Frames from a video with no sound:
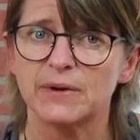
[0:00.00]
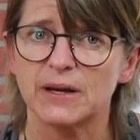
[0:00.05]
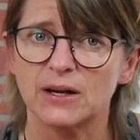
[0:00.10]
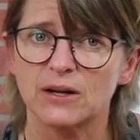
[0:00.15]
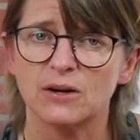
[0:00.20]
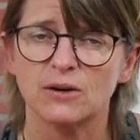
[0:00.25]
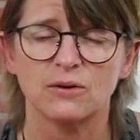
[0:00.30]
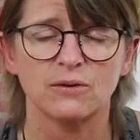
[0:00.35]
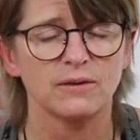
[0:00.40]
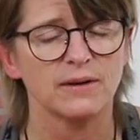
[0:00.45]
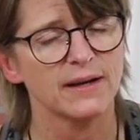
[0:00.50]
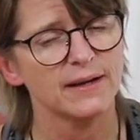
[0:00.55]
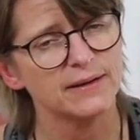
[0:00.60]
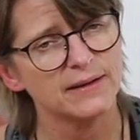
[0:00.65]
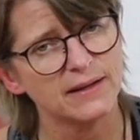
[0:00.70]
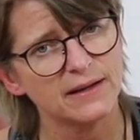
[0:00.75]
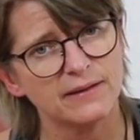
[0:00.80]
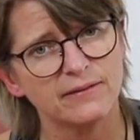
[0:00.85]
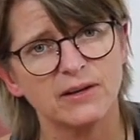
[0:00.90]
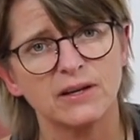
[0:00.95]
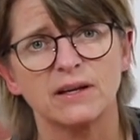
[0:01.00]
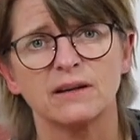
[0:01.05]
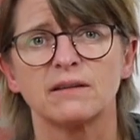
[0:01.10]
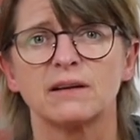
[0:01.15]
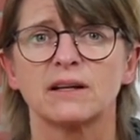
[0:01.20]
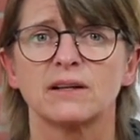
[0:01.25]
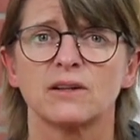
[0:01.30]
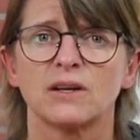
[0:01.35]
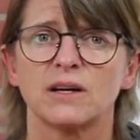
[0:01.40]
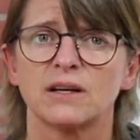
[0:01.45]
You know, I have a
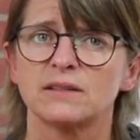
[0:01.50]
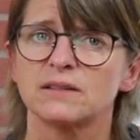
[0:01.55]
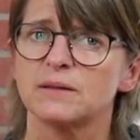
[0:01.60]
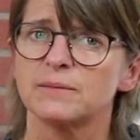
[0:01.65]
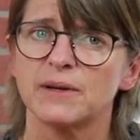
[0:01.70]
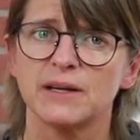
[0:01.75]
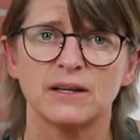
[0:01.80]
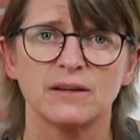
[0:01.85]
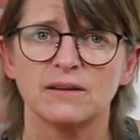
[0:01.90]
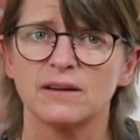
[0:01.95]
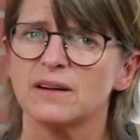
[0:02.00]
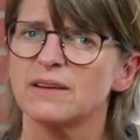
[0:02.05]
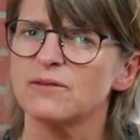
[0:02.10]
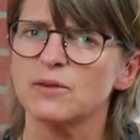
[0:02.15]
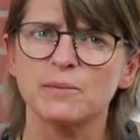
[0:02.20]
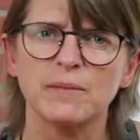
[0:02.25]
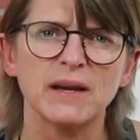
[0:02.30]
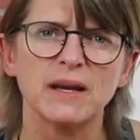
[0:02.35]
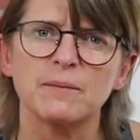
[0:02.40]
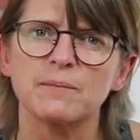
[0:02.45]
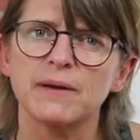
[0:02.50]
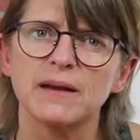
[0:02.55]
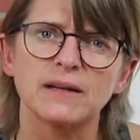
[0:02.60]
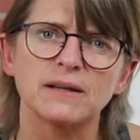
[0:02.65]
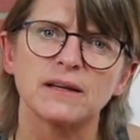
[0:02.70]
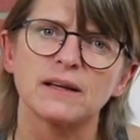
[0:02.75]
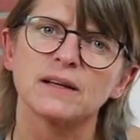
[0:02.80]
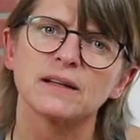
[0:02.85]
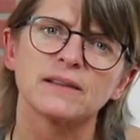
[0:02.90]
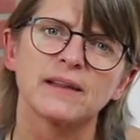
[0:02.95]
hearing loss. I mean, you don't have to make a
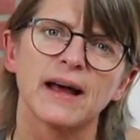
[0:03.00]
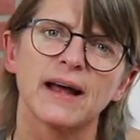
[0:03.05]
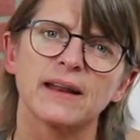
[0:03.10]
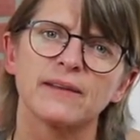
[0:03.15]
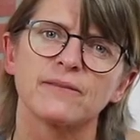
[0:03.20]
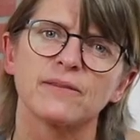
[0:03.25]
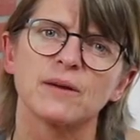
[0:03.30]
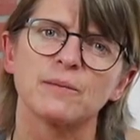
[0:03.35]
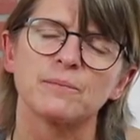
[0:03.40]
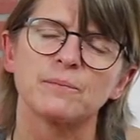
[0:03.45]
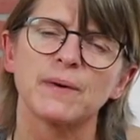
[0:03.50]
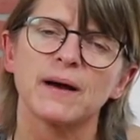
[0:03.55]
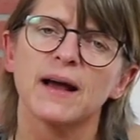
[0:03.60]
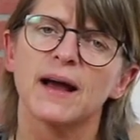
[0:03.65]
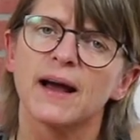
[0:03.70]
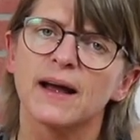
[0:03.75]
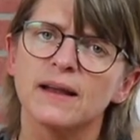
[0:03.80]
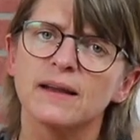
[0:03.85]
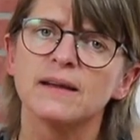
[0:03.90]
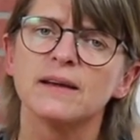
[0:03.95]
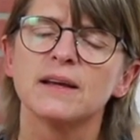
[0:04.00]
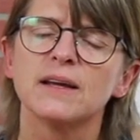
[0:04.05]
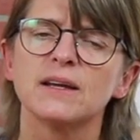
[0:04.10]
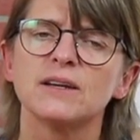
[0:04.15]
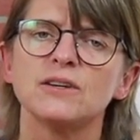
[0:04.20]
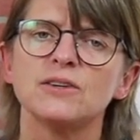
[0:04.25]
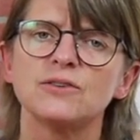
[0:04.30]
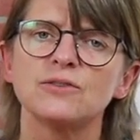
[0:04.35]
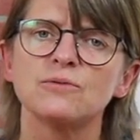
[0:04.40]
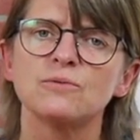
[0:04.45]
big deal out of it, but
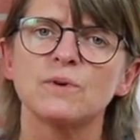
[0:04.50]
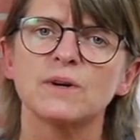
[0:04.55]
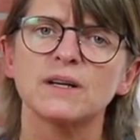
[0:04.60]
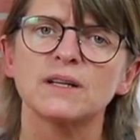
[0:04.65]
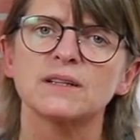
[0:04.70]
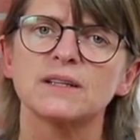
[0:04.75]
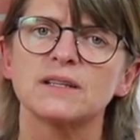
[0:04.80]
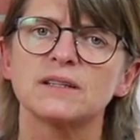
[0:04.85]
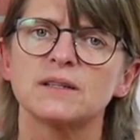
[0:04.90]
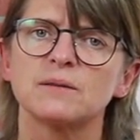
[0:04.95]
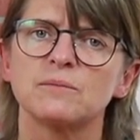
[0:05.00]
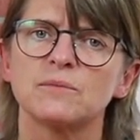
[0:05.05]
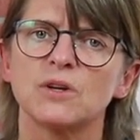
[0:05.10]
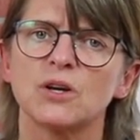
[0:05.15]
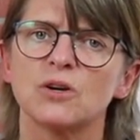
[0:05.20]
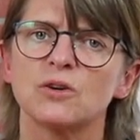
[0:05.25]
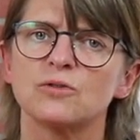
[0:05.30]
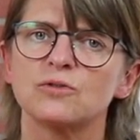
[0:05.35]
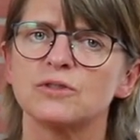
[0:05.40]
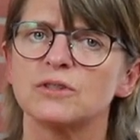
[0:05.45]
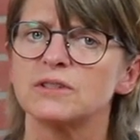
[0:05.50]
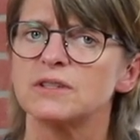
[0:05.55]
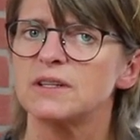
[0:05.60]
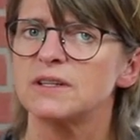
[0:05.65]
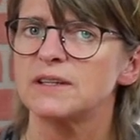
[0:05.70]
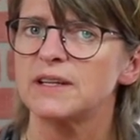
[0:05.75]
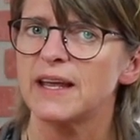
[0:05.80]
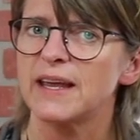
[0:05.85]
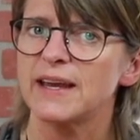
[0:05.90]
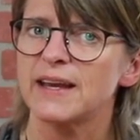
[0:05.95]
you do want to let them know so
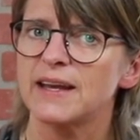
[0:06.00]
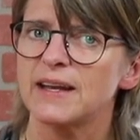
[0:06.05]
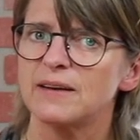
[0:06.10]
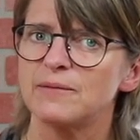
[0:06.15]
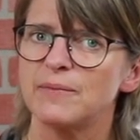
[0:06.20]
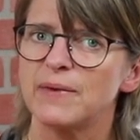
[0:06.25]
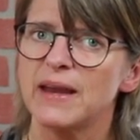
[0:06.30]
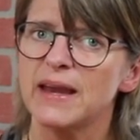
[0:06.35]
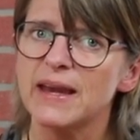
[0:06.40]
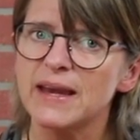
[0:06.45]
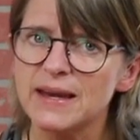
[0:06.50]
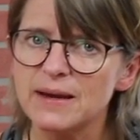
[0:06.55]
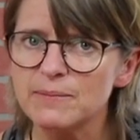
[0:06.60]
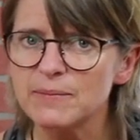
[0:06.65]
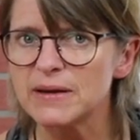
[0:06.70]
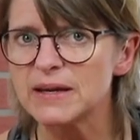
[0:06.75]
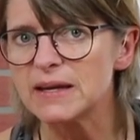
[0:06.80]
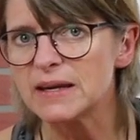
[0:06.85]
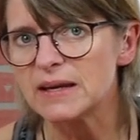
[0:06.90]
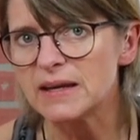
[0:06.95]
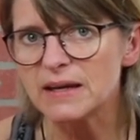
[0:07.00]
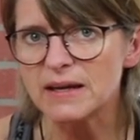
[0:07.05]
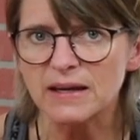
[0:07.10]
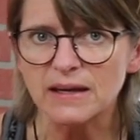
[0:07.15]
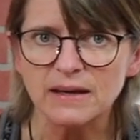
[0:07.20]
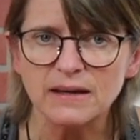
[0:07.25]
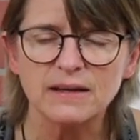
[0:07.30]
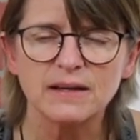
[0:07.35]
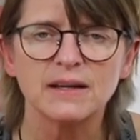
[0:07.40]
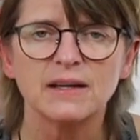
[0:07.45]
that they can
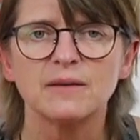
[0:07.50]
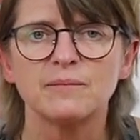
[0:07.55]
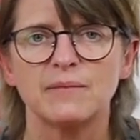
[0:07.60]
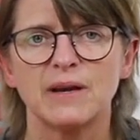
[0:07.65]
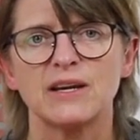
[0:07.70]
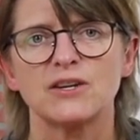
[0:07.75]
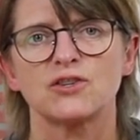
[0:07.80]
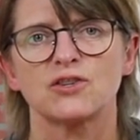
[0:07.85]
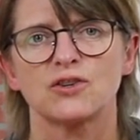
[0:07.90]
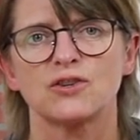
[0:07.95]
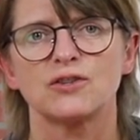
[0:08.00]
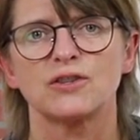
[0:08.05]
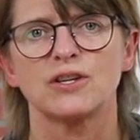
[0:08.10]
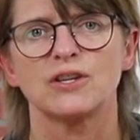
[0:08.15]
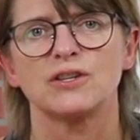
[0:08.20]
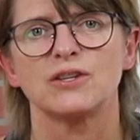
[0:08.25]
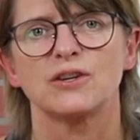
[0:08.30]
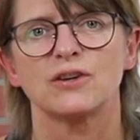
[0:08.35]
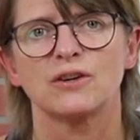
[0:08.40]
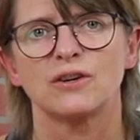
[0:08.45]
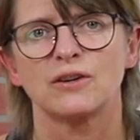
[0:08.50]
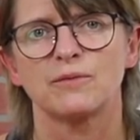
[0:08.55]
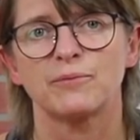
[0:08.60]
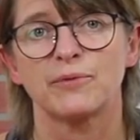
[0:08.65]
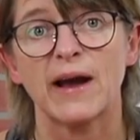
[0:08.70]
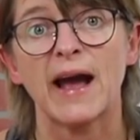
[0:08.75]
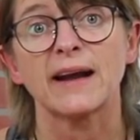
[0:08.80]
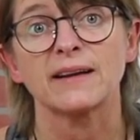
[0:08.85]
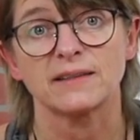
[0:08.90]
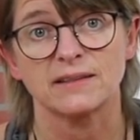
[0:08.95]
maybe make sure that you're
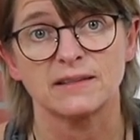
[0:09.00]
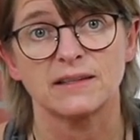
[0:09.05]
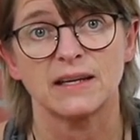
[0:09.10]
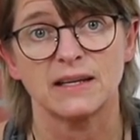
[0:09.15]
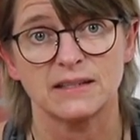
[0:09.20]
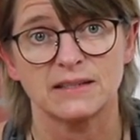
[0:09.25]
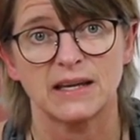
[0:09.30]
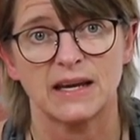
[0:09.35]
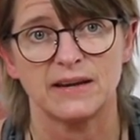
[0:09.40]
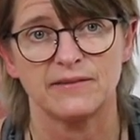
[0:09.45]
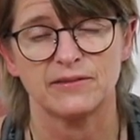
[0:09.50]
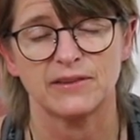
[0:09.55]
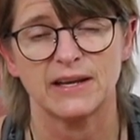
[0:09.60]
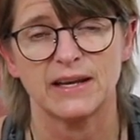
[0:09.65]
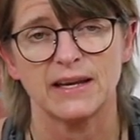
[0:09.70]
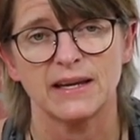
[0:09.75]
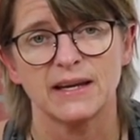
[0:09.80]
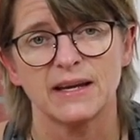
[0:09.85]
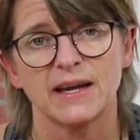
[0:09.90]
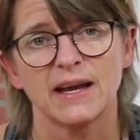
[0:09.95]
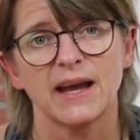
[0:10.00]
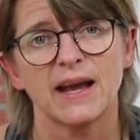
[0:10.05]
practicing safely.